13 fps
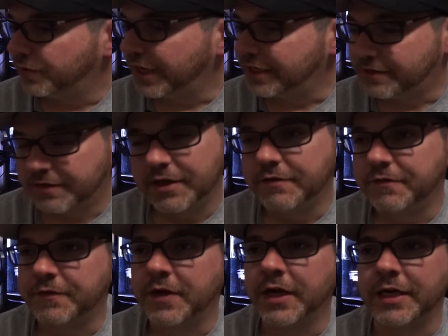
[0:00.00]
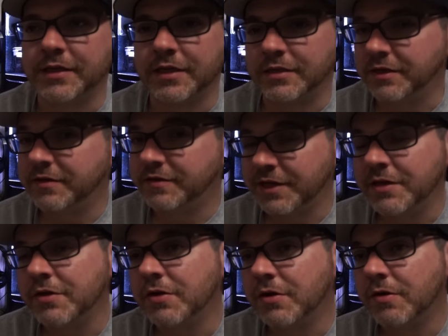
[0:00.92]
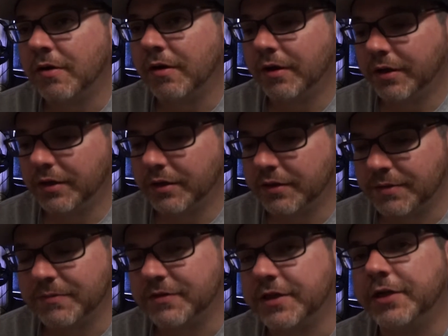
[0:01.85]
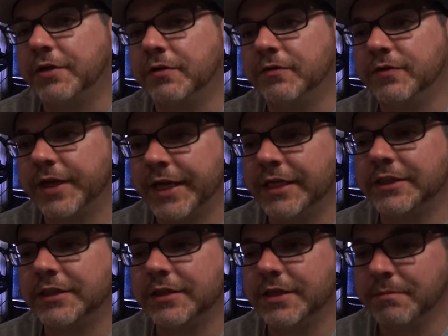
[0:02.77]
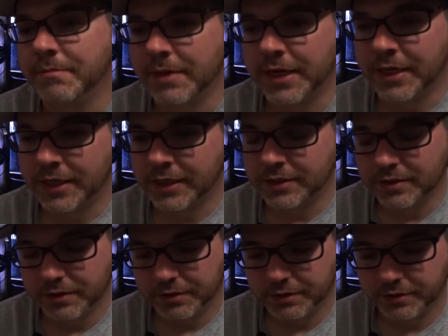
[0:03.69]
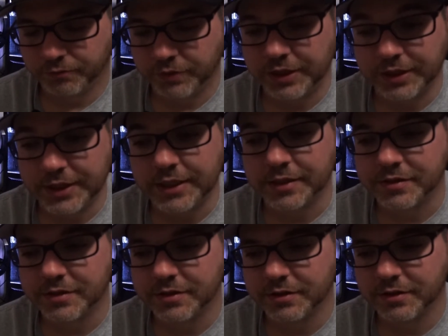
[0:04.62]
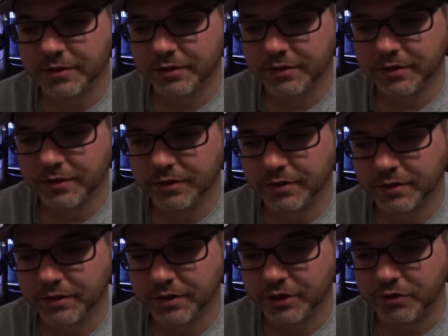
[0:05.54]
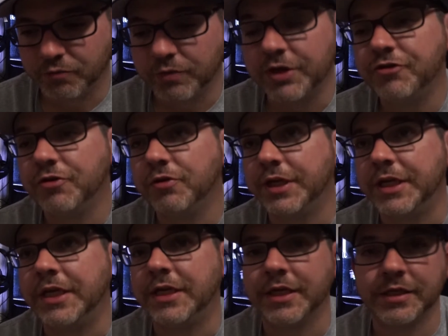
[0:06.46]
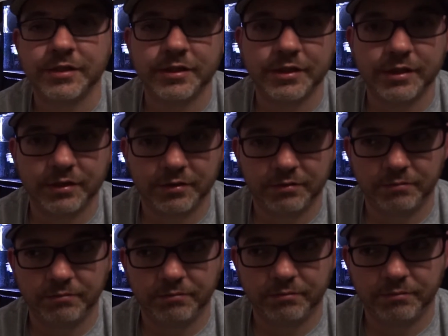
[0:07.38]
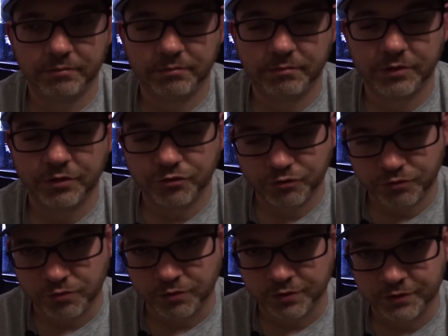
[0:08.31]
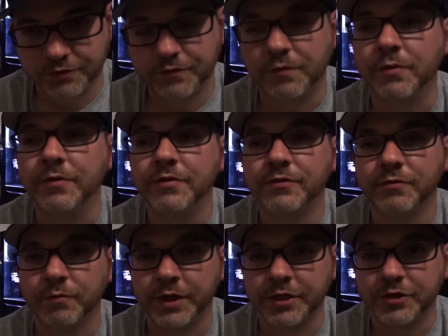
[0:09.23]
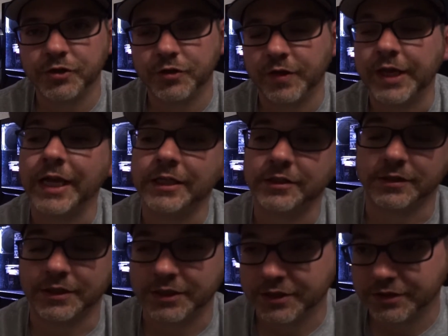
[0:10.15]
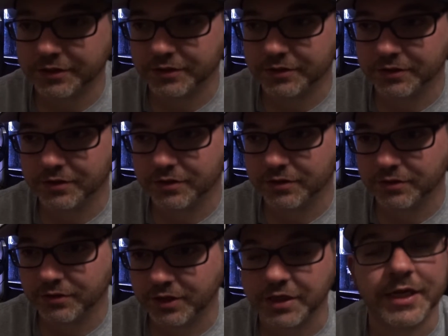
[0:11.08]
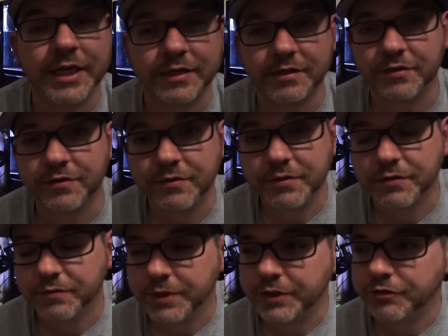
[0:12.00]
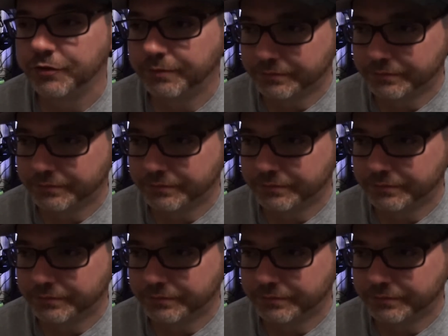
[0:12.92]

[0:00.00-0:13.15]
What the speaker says: I did find that Nintendo themselves actually released original NES controllers for the Switch. They actually connected to the Switch,